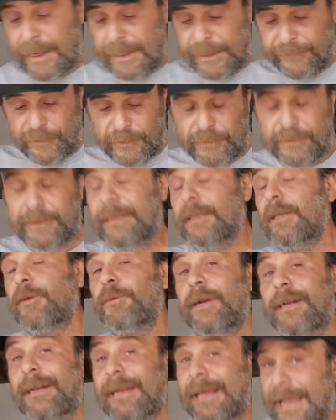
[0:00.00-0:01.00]
If you're
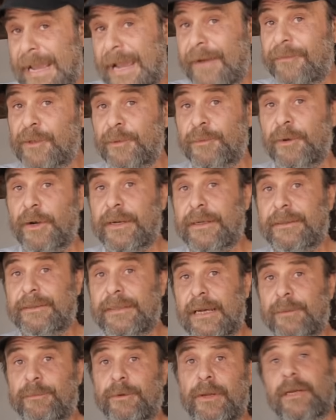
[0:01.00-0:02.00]
dealing with an aftermarket
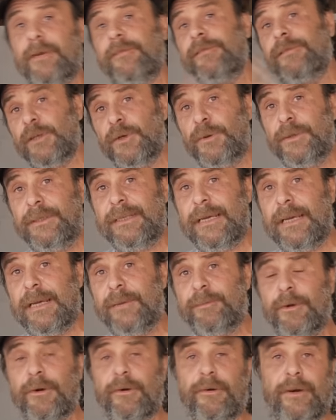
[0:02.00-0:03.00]
damper, like a fluid
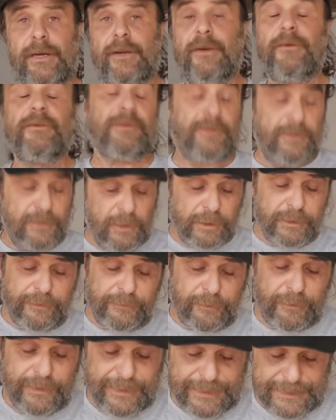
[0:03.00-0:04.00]
damper or any of those
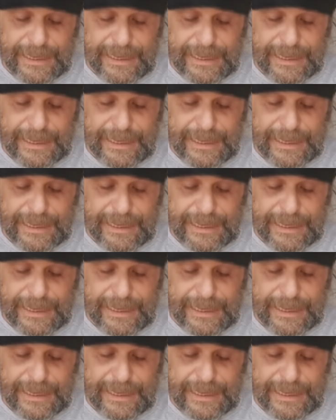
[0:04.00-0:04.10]
have already